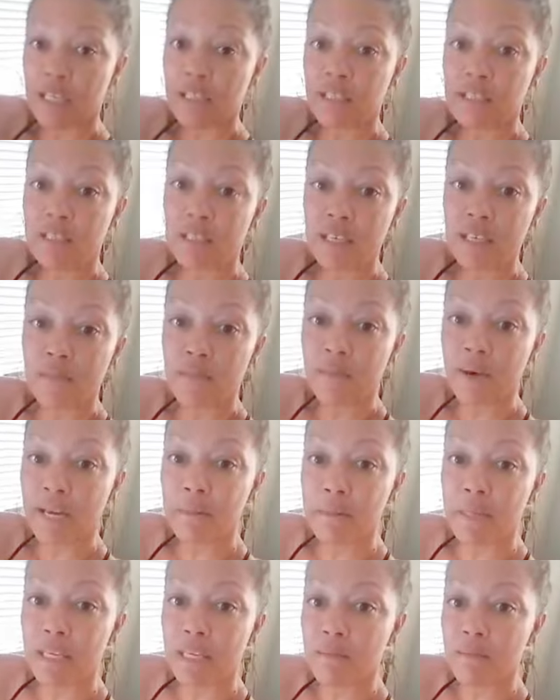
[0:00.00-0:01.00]

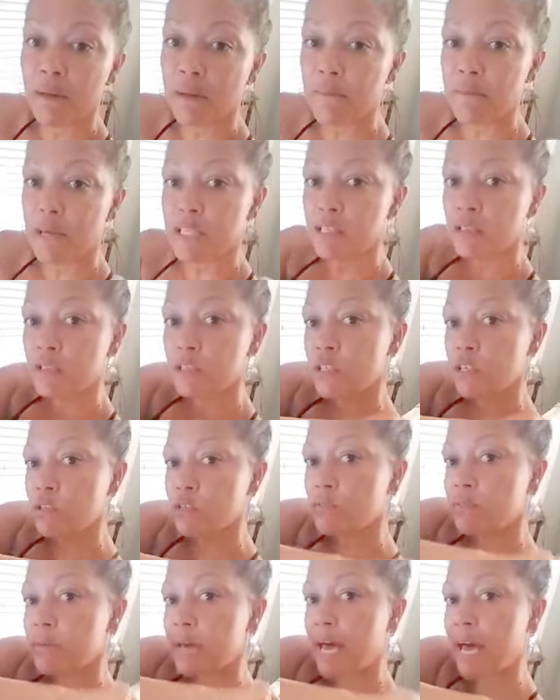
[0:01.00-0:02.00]
getting my muscle
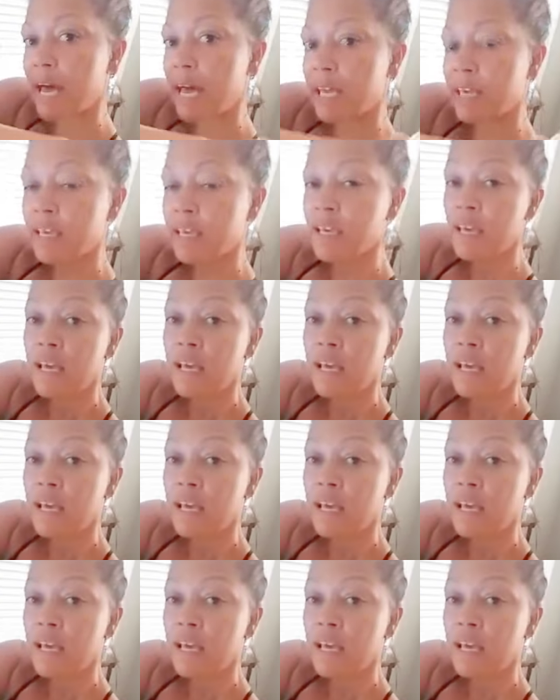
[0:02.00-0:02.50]
tone back.